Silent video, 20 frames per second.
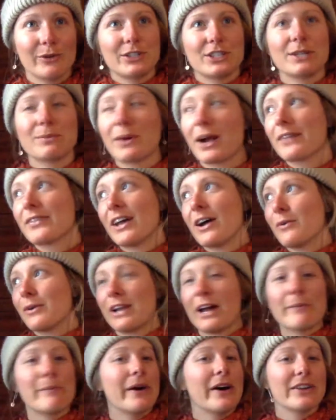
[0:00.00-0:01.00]
When she brought that
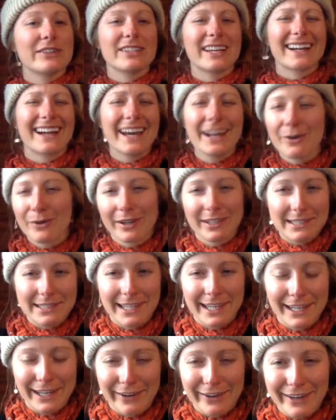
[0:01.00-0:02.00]
one up, I was like, I don't want to
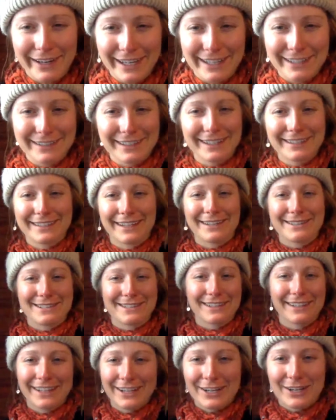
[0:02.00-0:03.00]
ski in arrogance. That
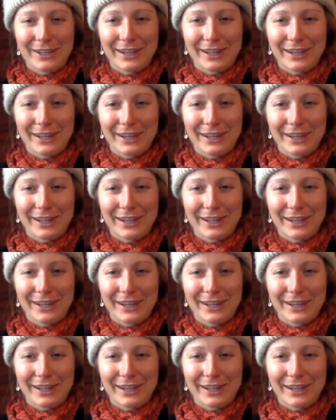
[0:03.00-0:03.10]
sounds